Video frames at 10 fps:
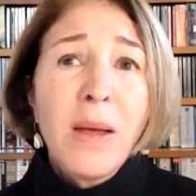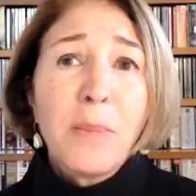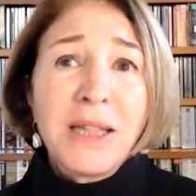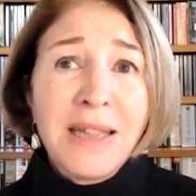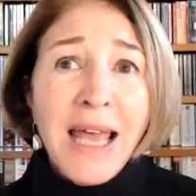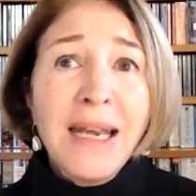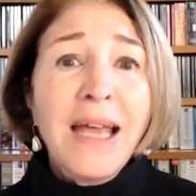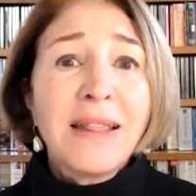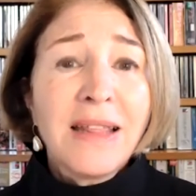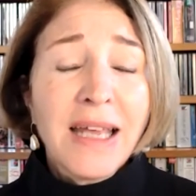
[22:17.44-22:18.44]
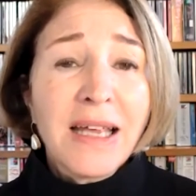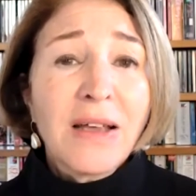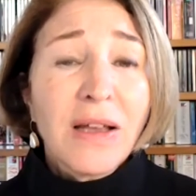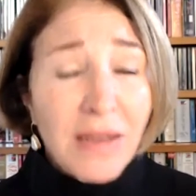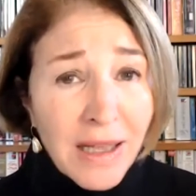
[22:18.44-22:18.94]
But then I think,
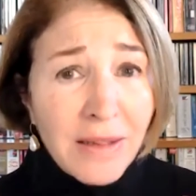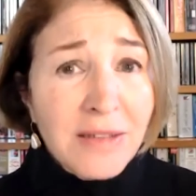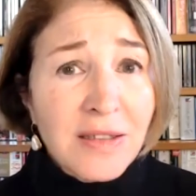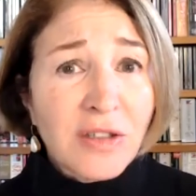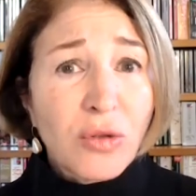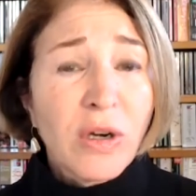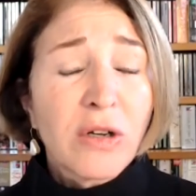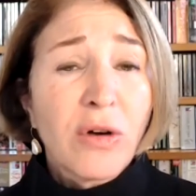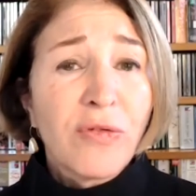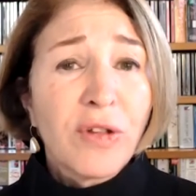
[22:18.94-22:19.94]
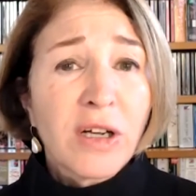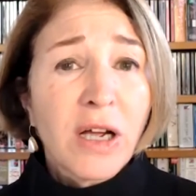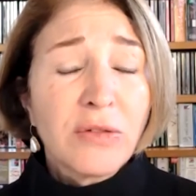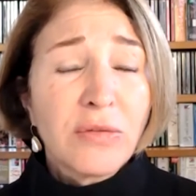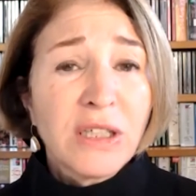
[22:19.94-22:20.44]
and this is critical for the
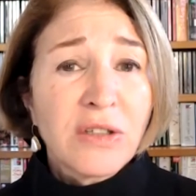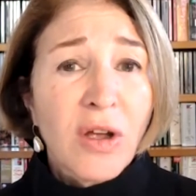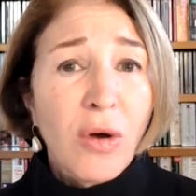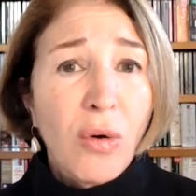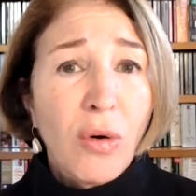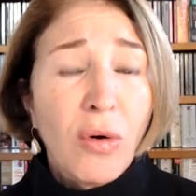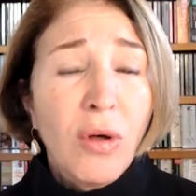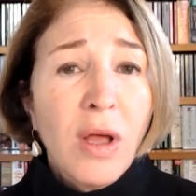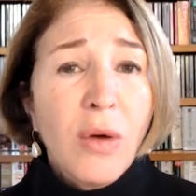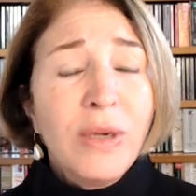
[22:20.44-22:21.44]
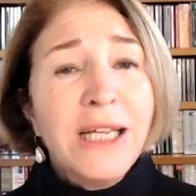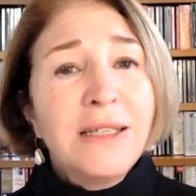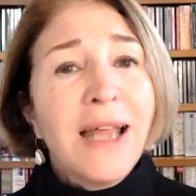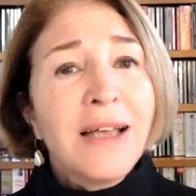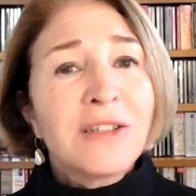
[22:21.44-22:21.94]
country as a whole, we need
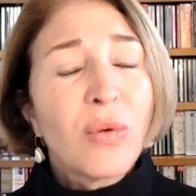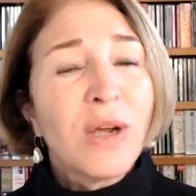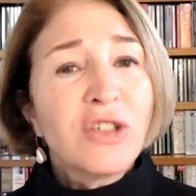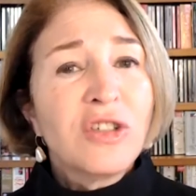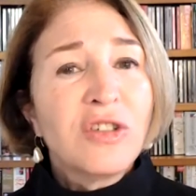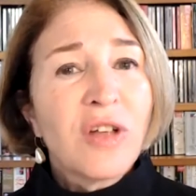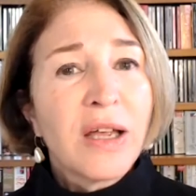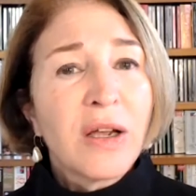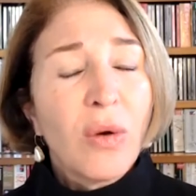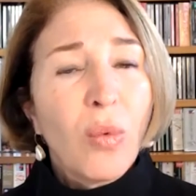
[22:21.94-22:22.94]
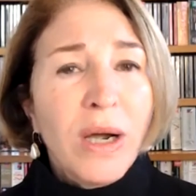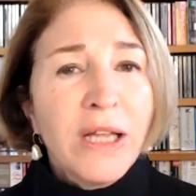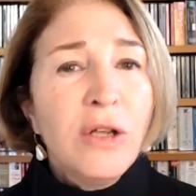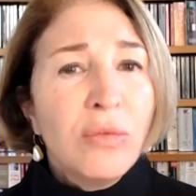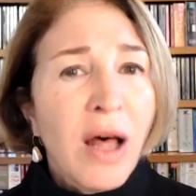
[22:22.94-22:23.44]
to ask questions like, what do
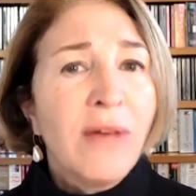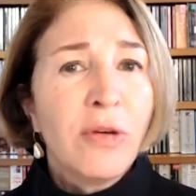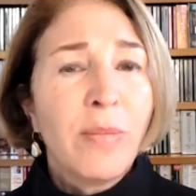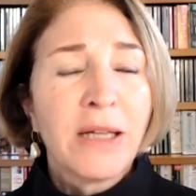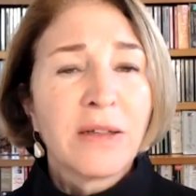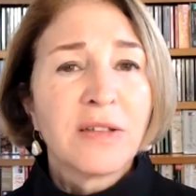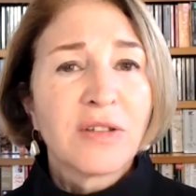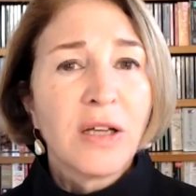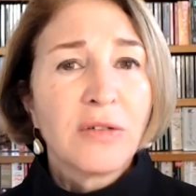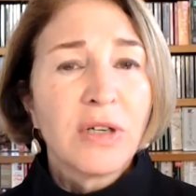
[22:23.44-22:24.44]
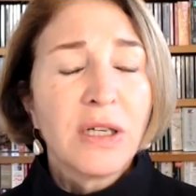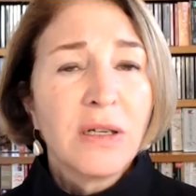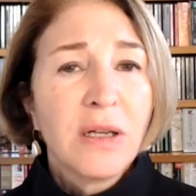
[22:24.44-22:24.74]
you love about this country?